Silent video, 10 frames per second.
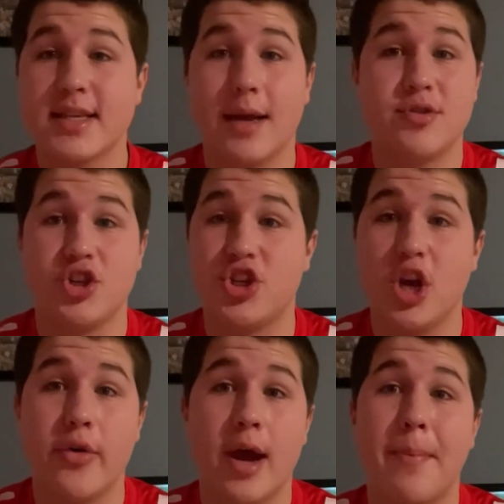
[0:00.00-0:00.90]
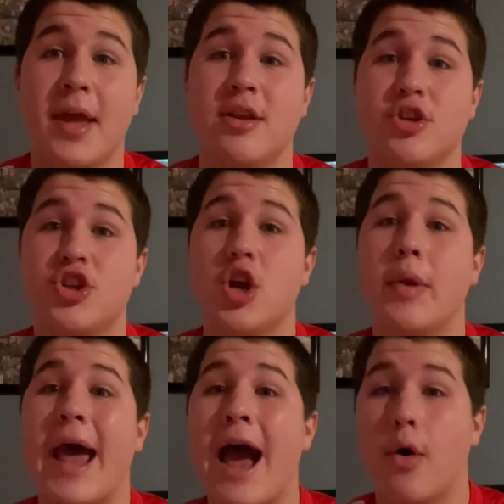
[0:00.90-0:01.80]
Clemson showed up and
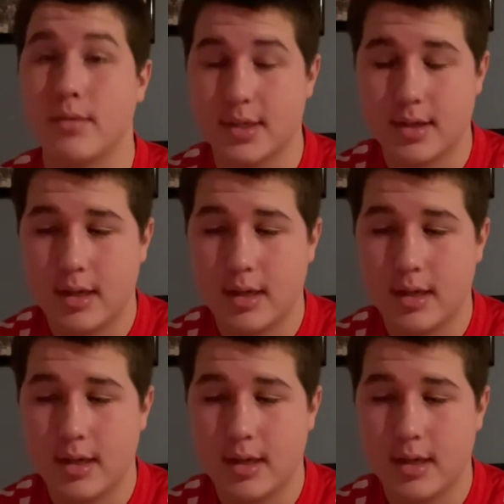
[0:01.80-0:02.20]
showed out.